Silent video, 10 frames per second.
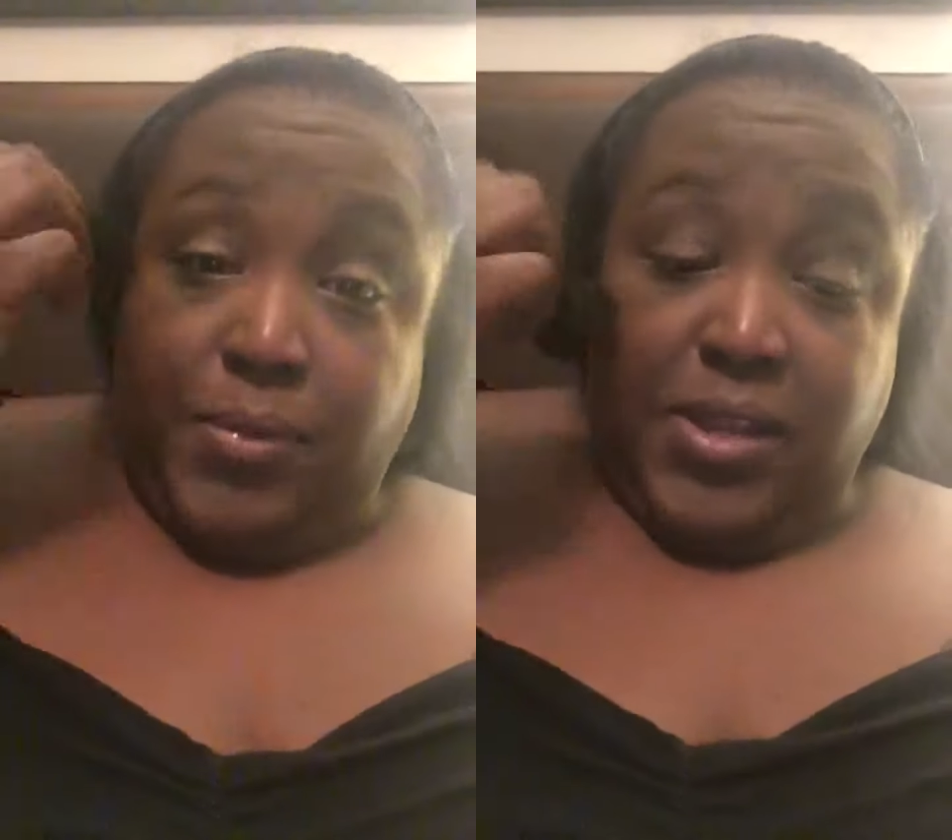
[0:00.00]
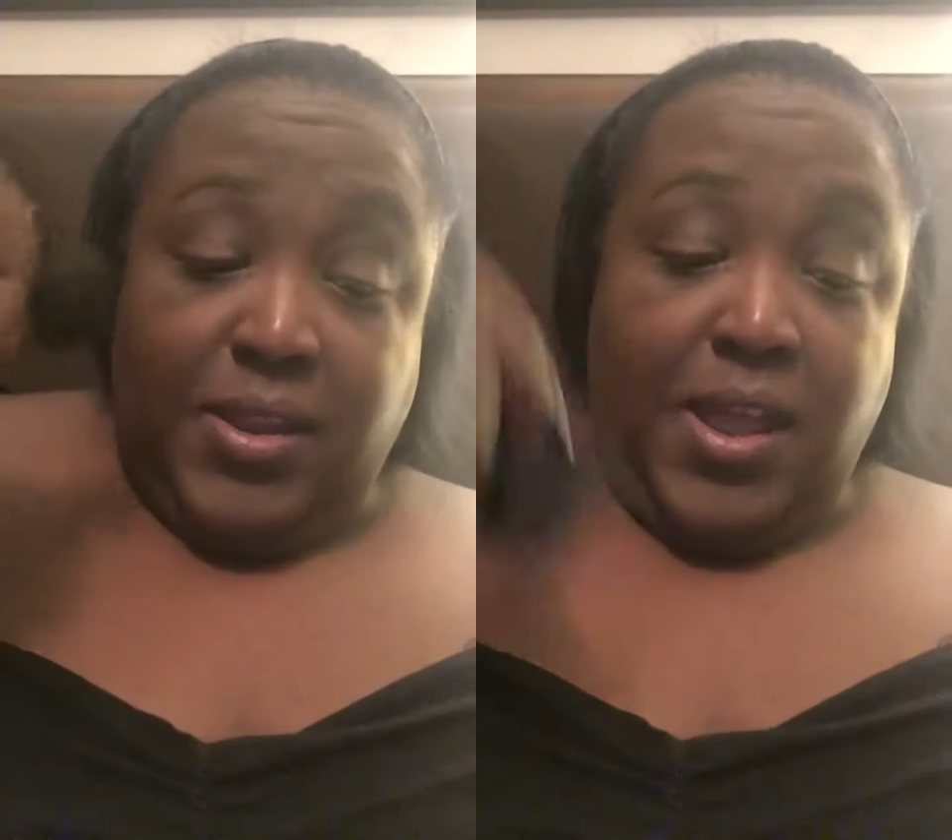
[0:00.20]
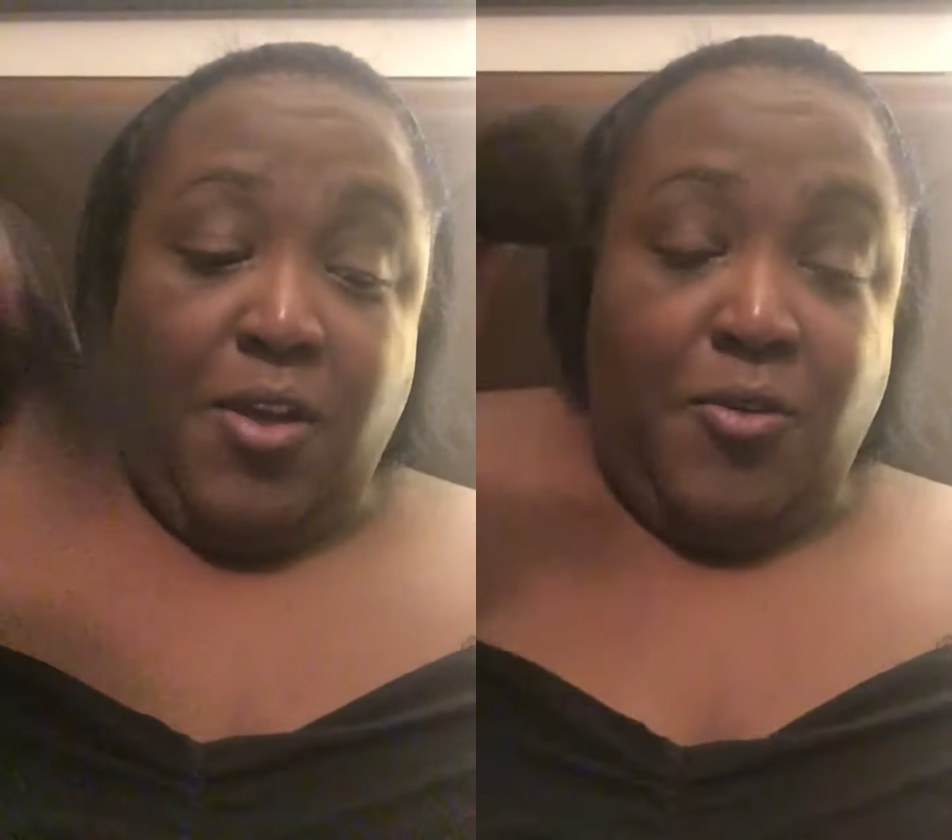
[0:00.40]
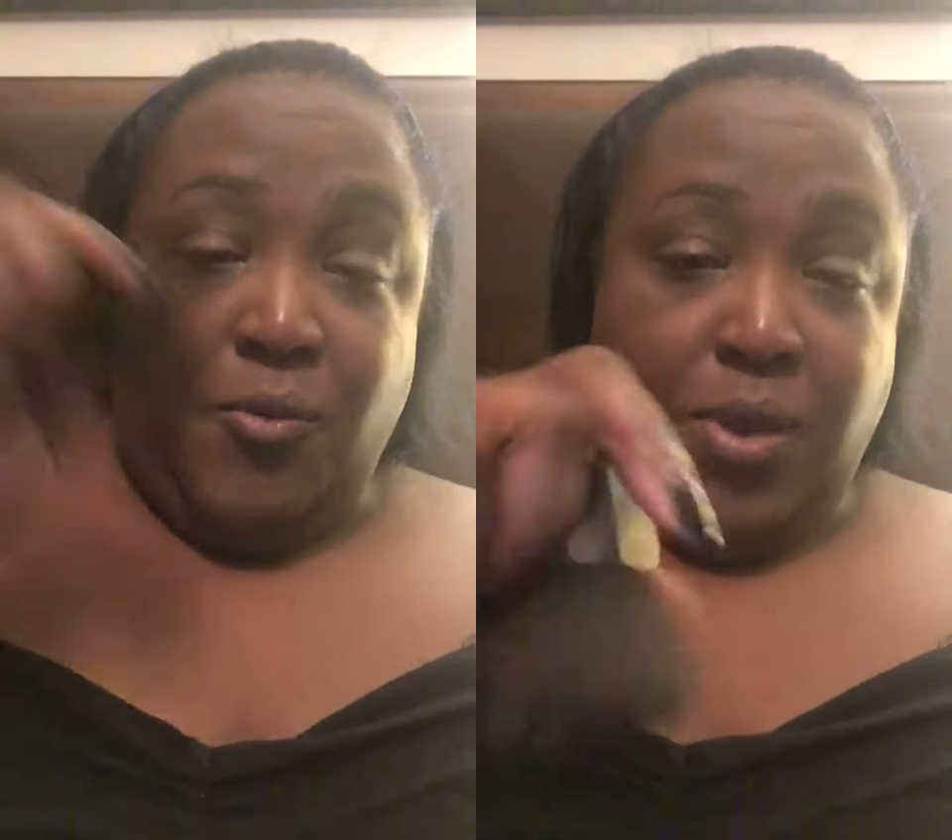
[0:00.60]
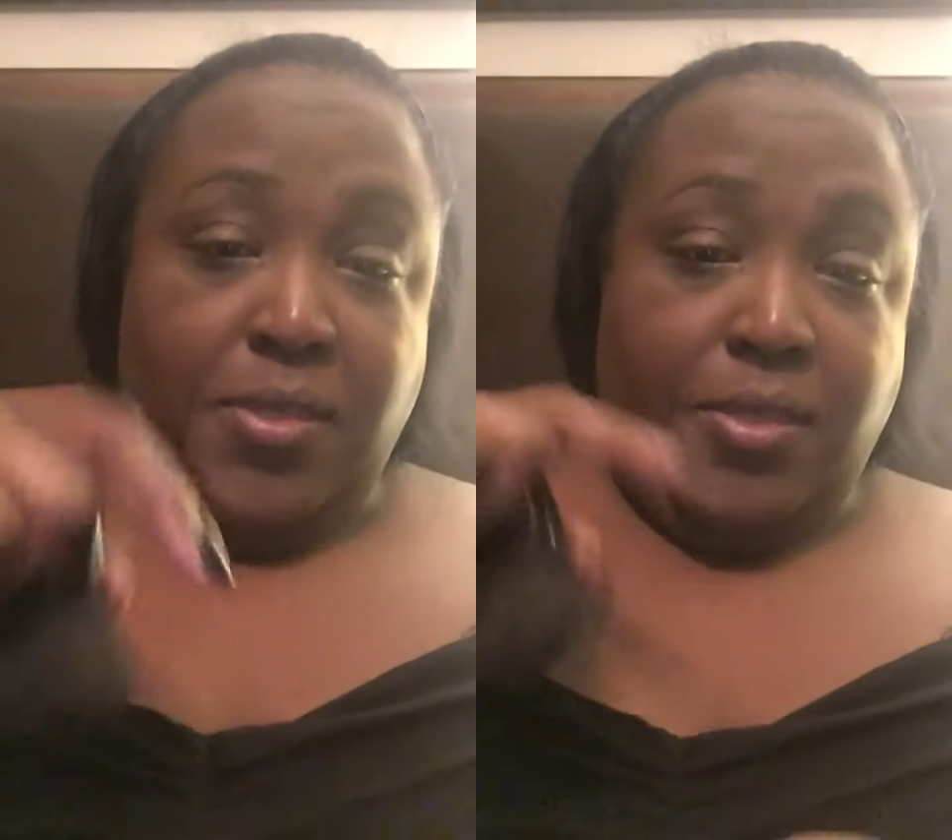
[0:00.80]
blended out
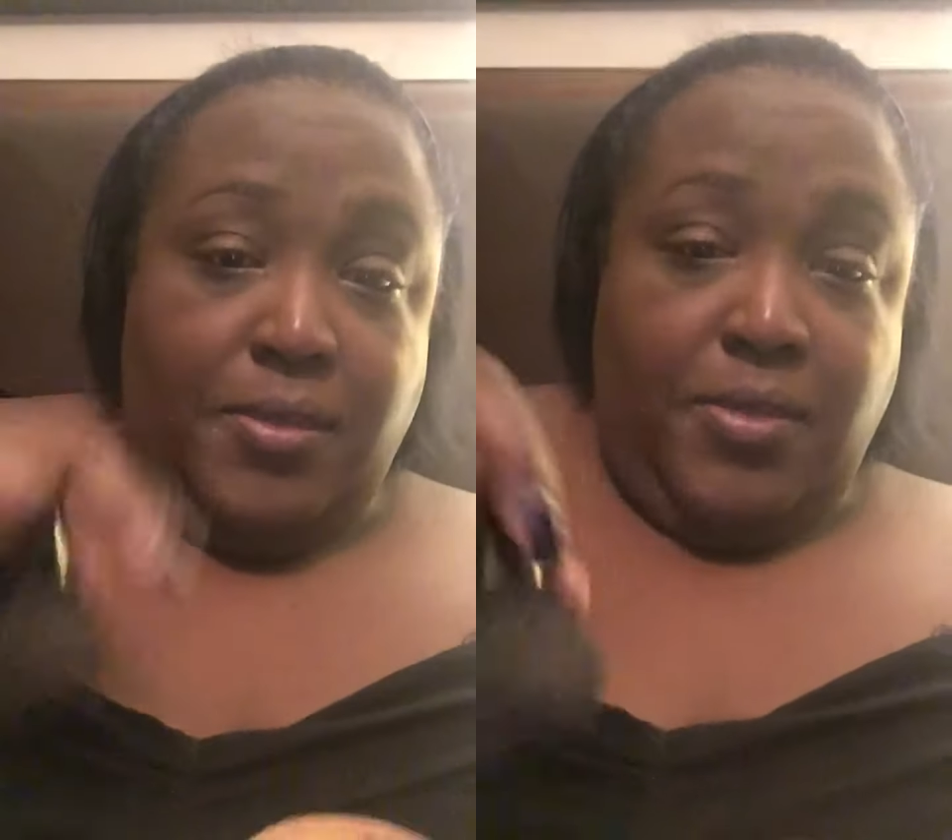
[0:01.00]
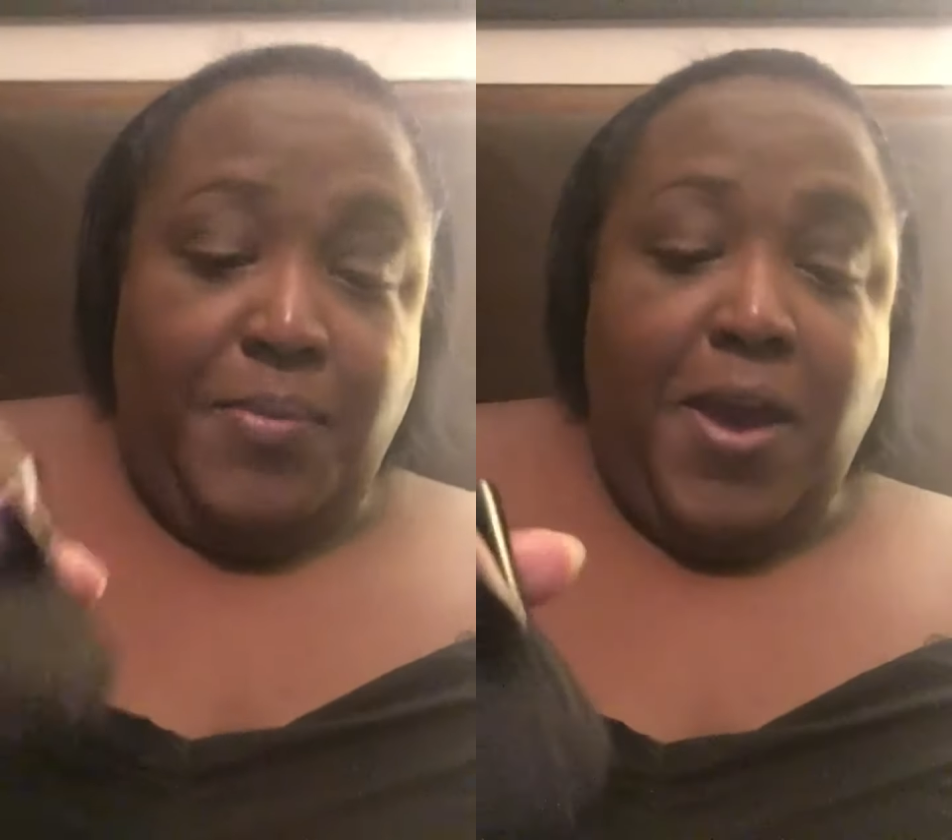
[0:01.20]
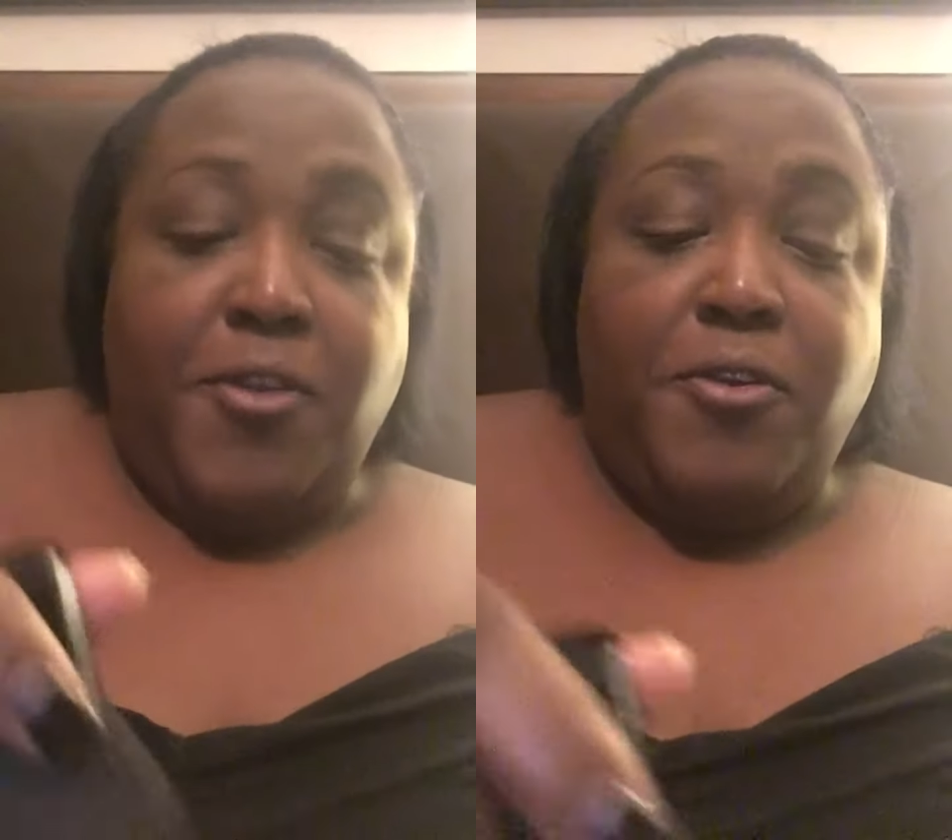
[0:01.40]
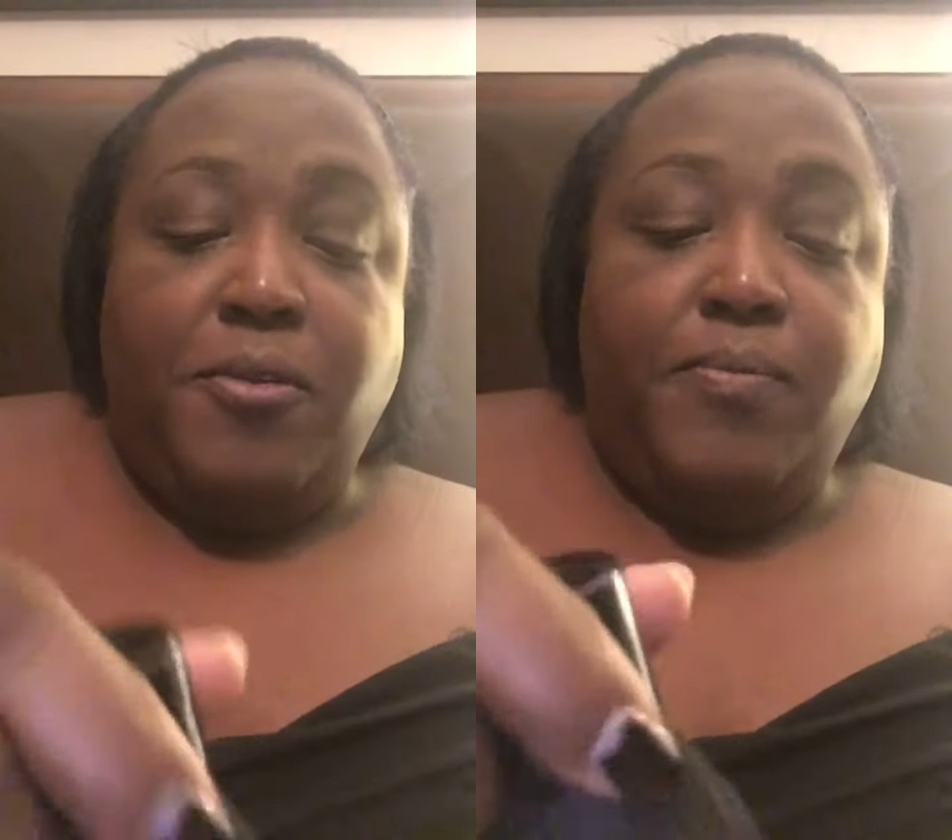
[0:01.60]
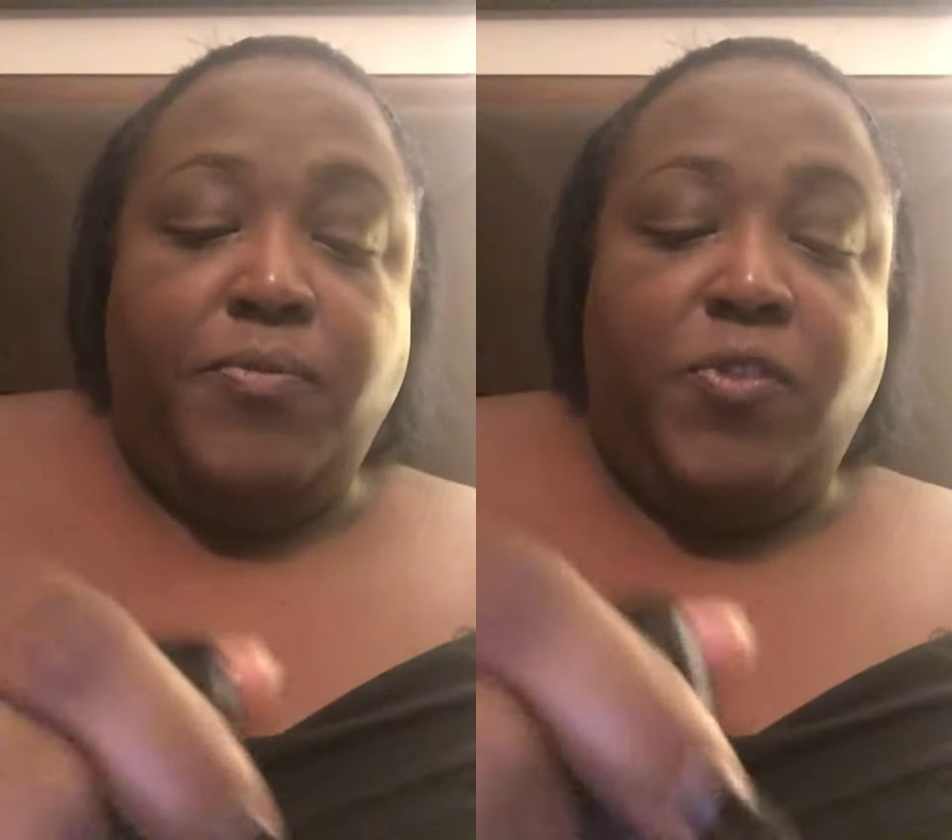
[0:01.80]
with the powder.
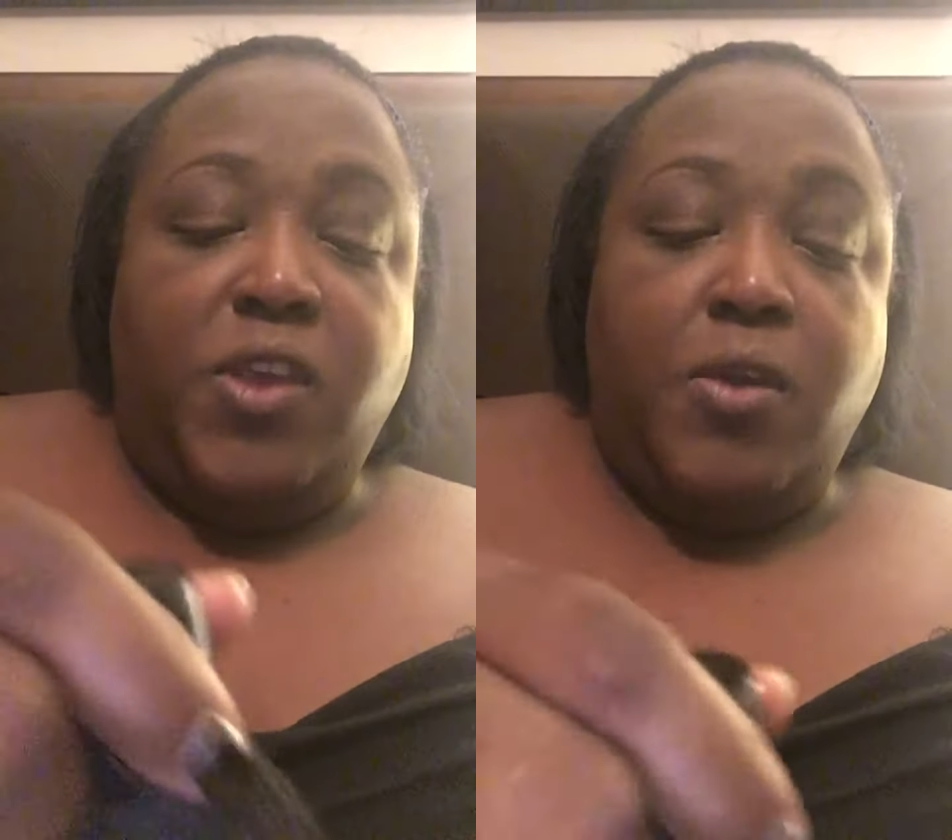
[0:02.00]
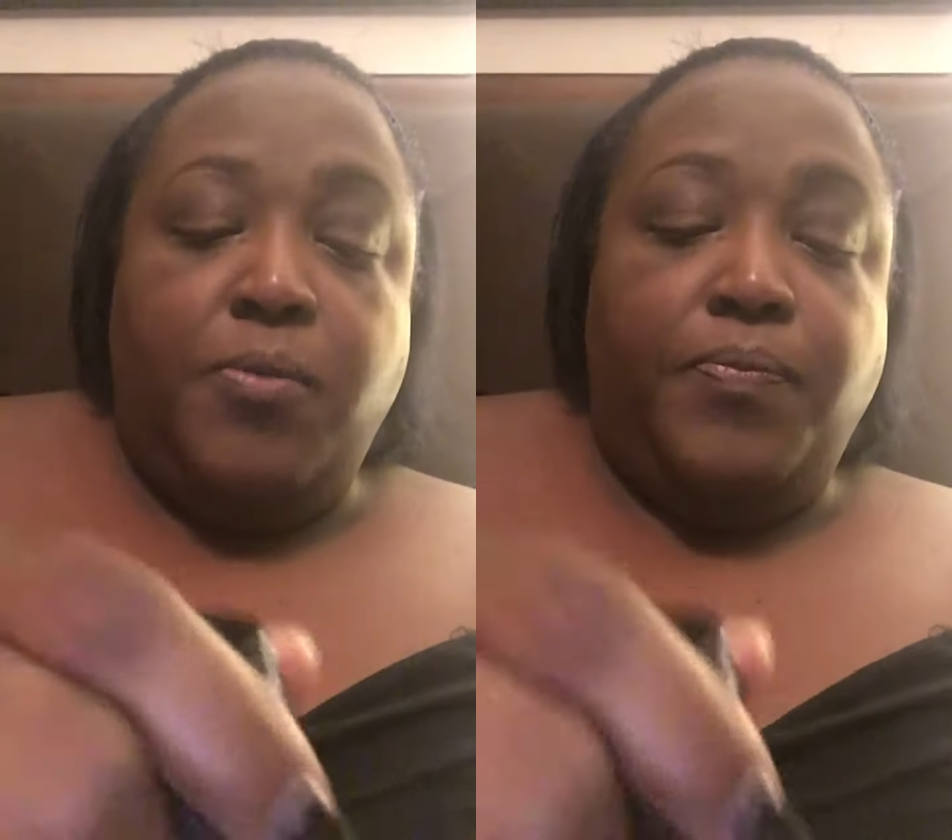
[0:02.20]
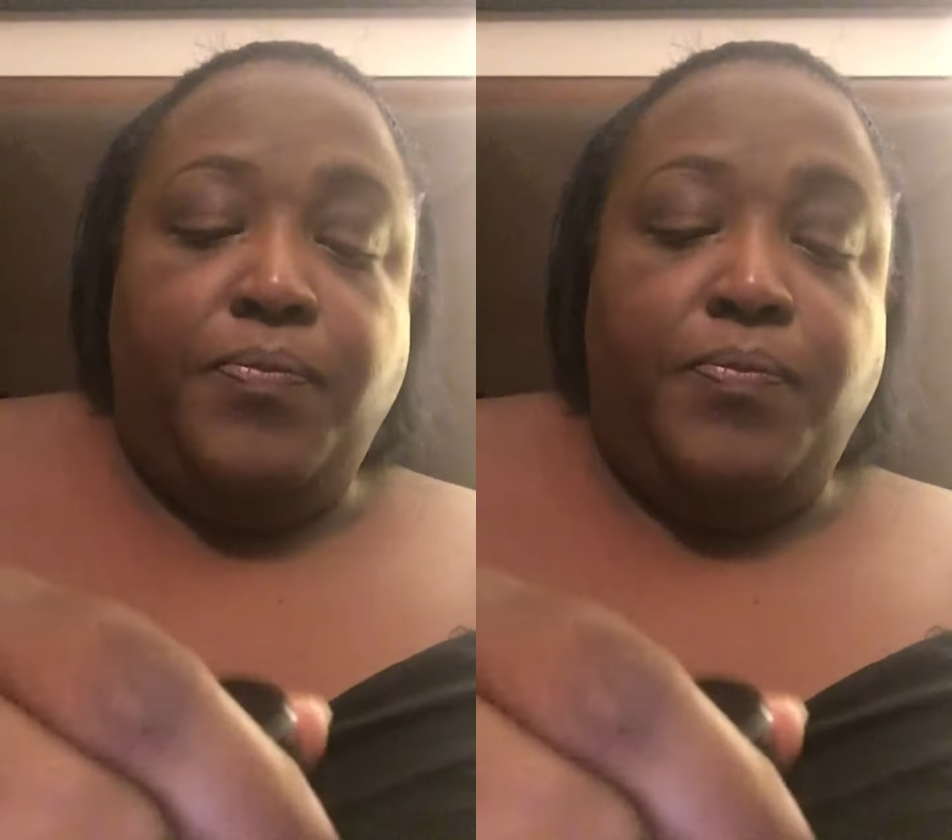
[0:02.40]
So